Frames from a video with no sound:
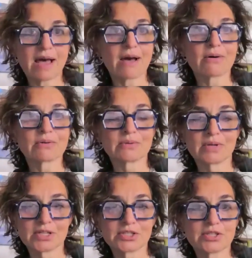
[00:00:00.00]

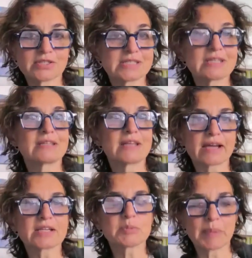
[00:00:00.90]
how to
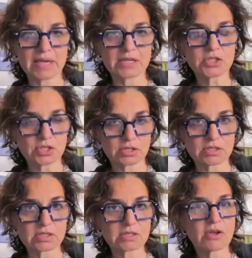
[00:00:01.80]
select
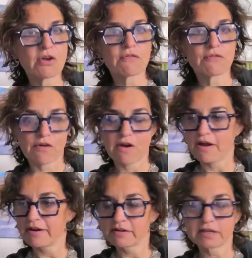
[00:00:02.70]
patients for
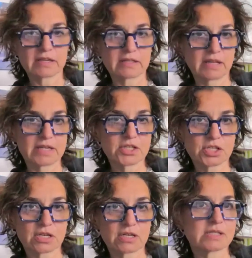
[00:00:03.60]
iron chelation.